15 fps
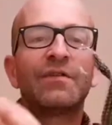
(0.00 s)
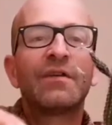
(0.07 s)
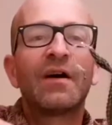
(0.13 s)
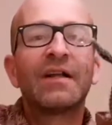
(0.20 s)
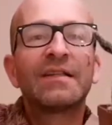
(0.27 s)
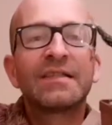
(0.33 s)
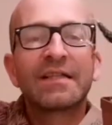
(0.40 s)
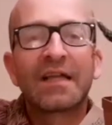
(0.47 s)

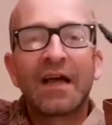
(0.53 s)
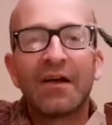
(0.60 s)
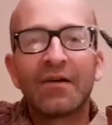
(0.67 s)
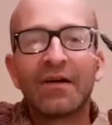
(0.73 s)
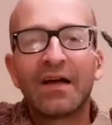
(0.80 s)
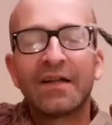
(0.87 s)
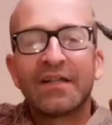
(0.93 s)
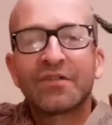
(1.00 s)
nights ago
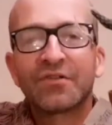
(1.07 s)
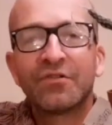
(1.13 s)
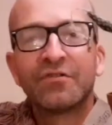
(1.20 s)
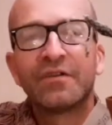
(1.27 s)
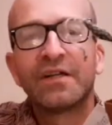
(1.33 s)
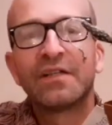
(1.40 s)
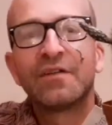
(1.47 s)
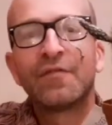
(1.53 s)
and it's
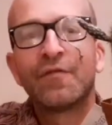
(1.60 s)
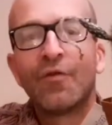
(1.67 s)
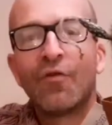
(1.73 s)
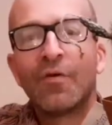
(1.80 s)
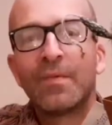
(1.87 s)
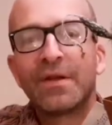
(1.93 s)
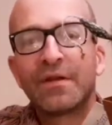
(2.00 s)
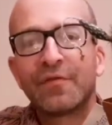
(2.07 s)
already
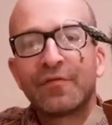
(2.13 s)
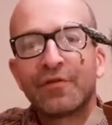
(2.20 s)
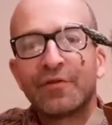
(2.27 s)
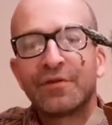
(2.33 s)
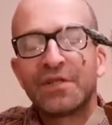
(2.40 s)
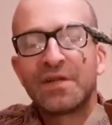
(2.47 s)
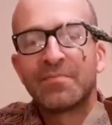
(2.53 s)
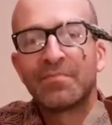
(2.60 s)
forming a
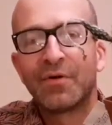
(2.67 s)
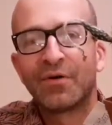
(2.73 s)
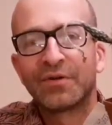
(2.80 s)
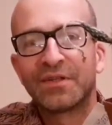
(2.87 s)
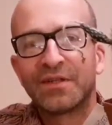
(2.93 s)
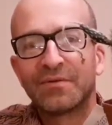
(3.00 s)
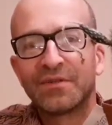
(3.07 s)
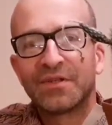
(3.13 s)
fruiting
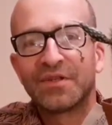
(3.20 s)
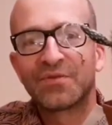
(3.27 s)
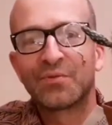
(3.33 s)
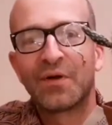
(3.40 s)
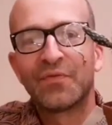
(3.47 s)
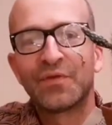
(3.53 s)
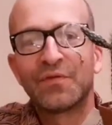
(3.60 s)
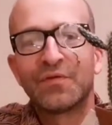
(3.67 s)
body, which is
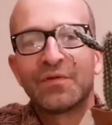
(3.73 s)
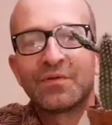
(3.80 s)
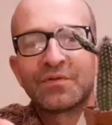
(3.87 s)
wonderful.